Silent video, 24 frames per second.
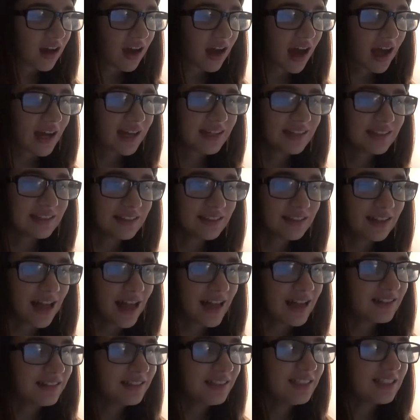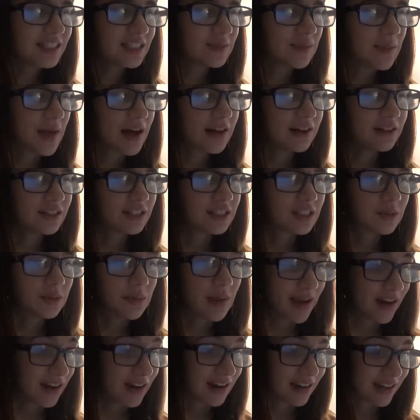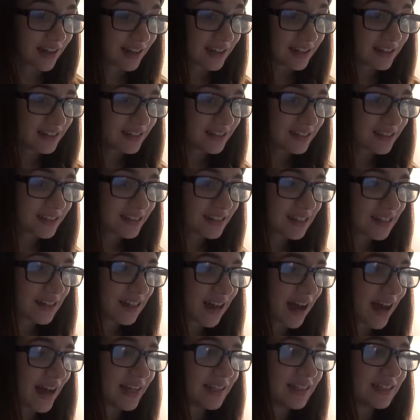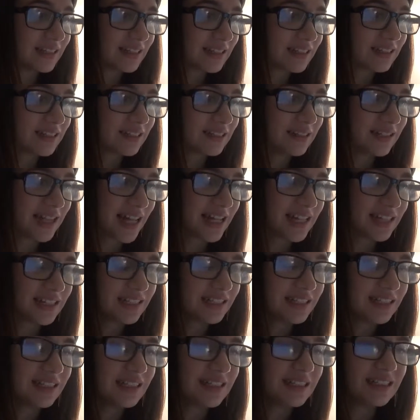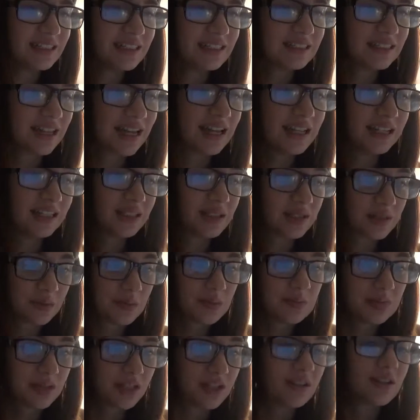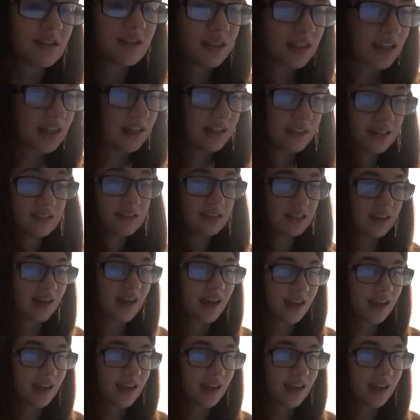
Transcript: I can likely smell asparagus. I can likely taste bitter things.